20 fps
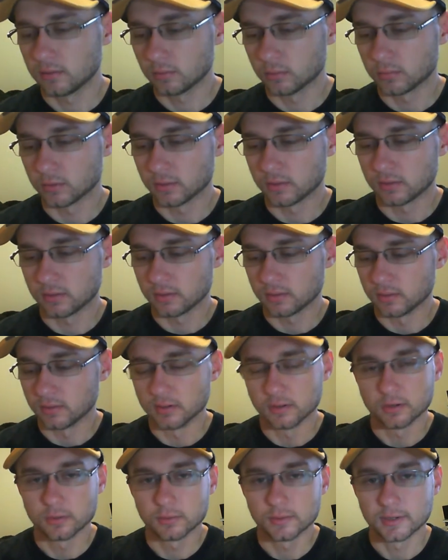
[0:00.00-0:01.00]
with the
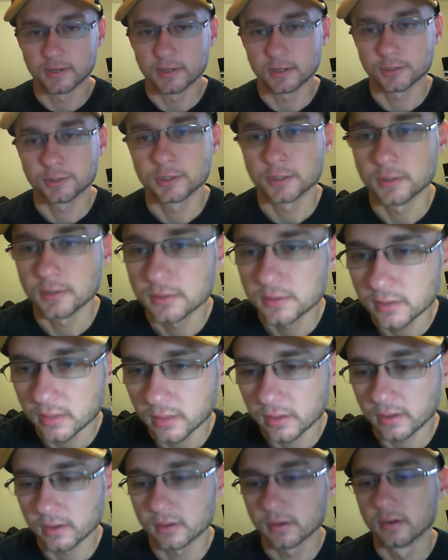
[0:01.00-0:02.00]
new additions.
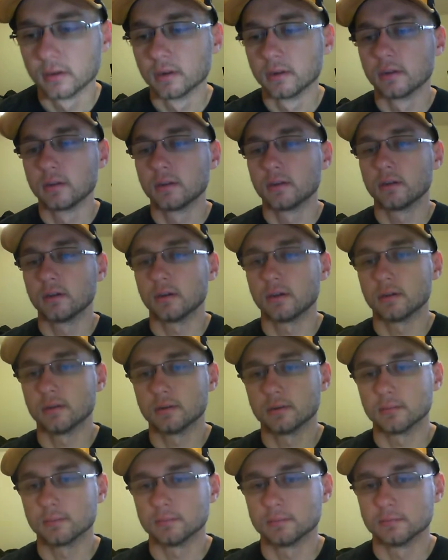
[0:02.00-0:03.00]
Their
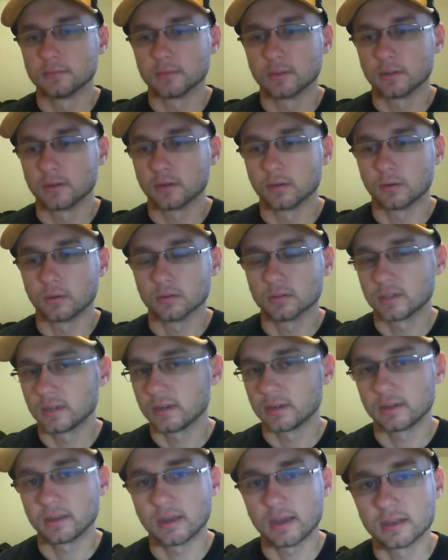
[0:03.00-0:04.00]

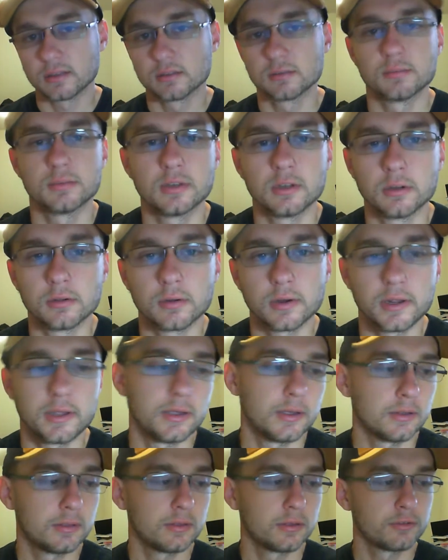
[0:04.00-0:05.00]
goaltending hasn't been
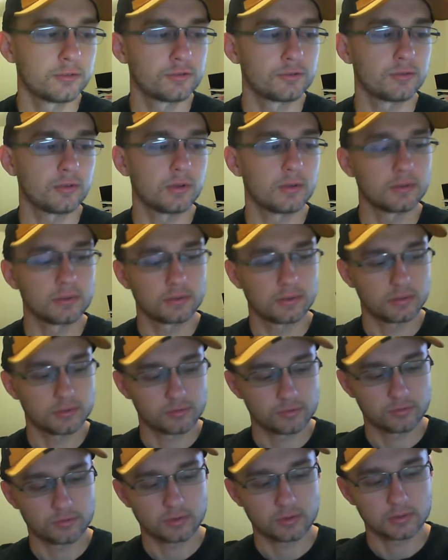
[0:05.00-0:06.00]
great, and they're
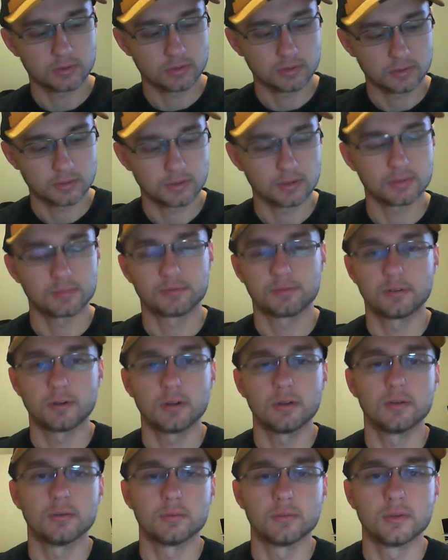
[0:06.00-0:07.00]
struggling up
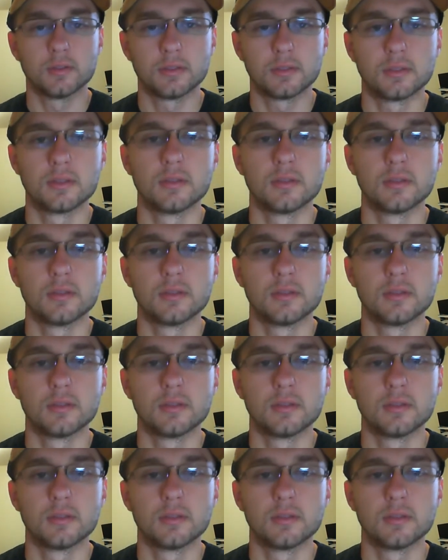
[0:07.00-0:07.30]
front